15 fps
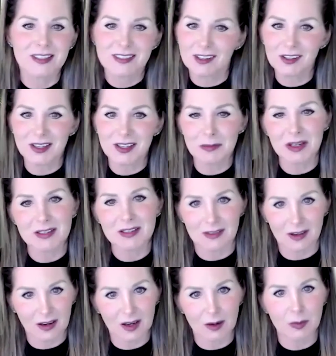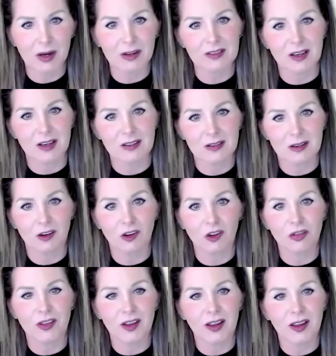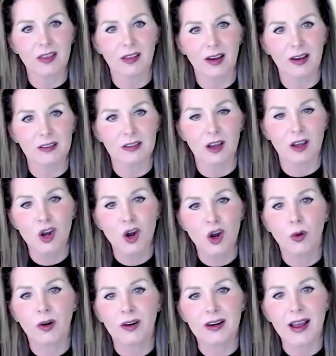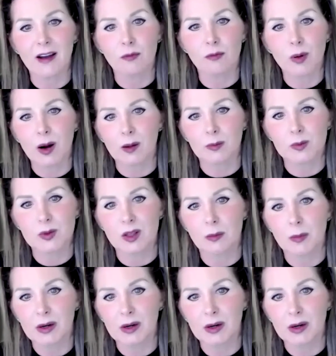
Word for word: still going to be sticky because I still think that we're going to have problems in the